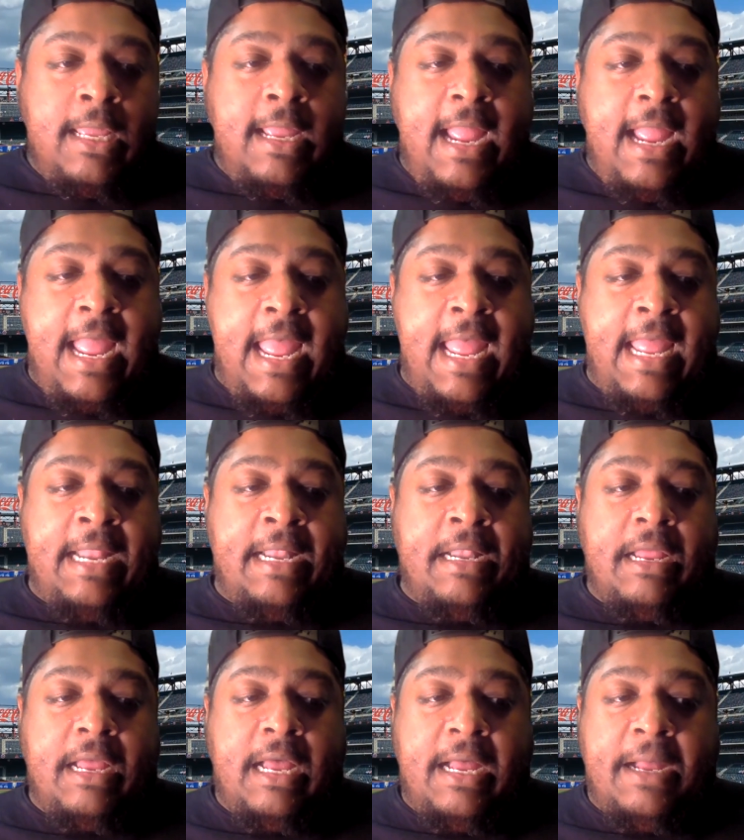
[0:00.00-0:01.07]
And
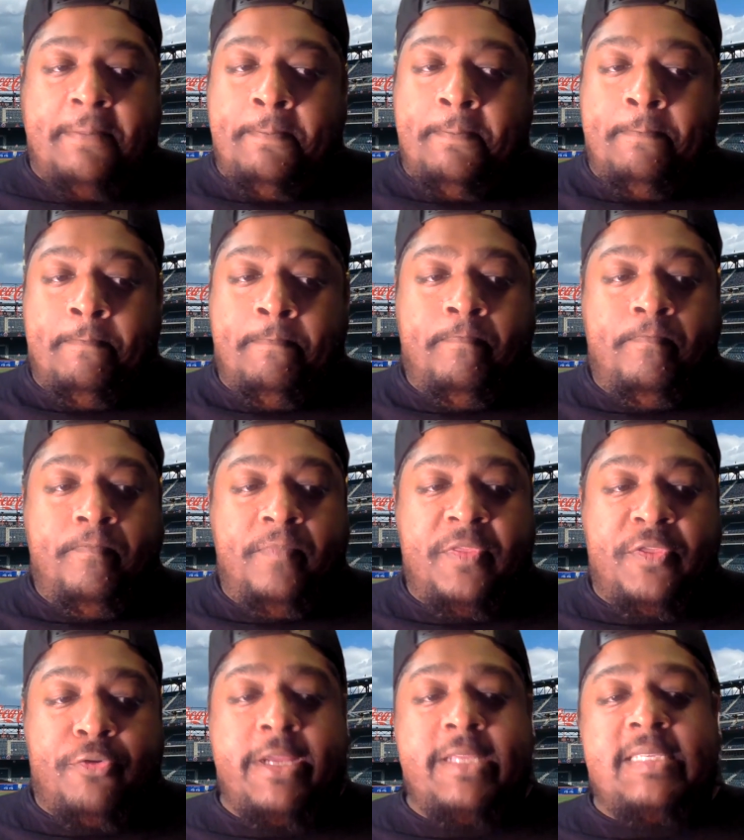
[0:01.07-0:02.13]

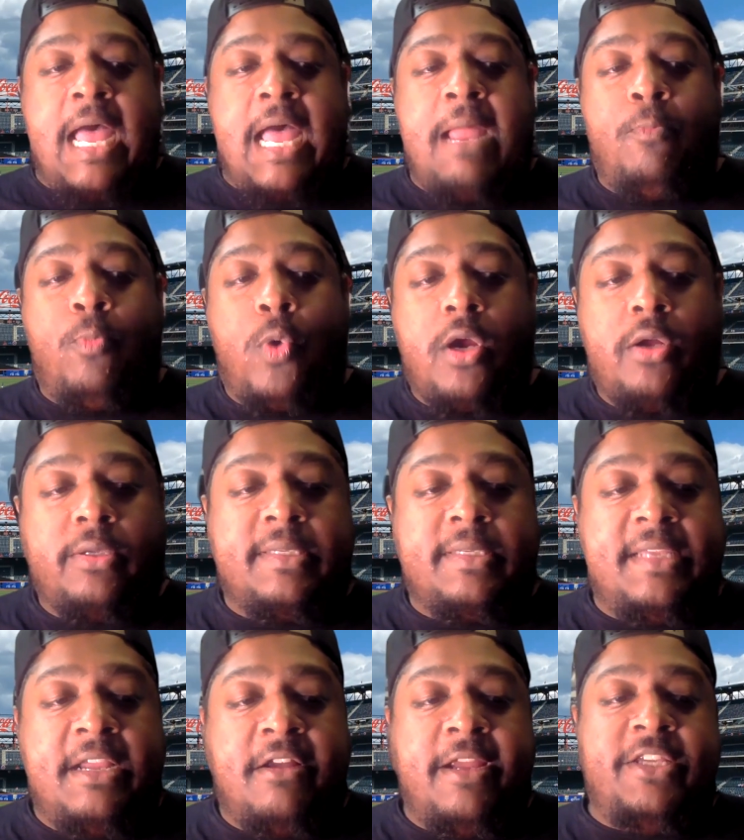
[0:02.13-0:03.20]
three-time World
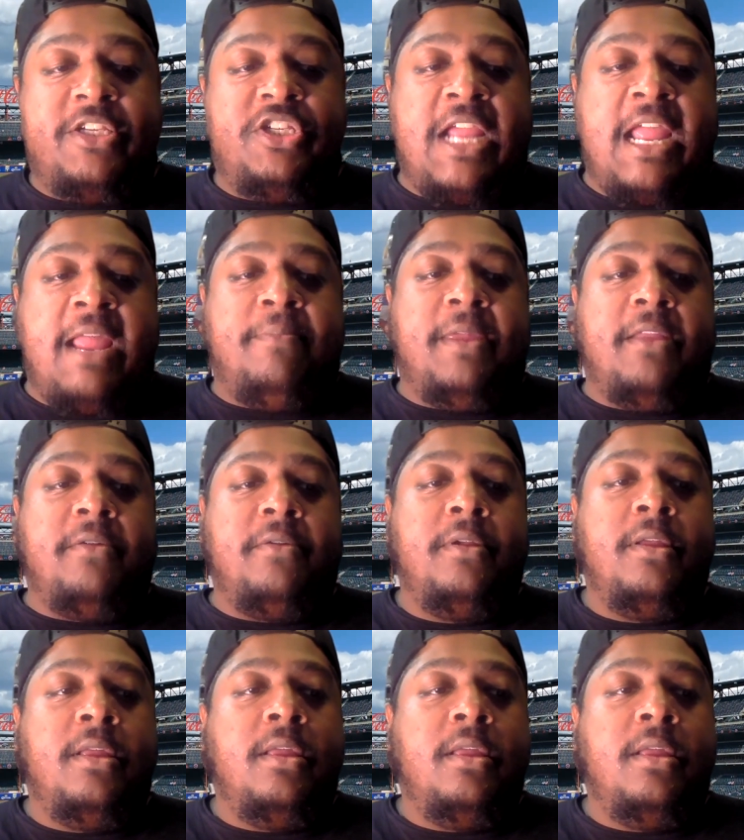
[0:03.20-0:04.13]
Series champion,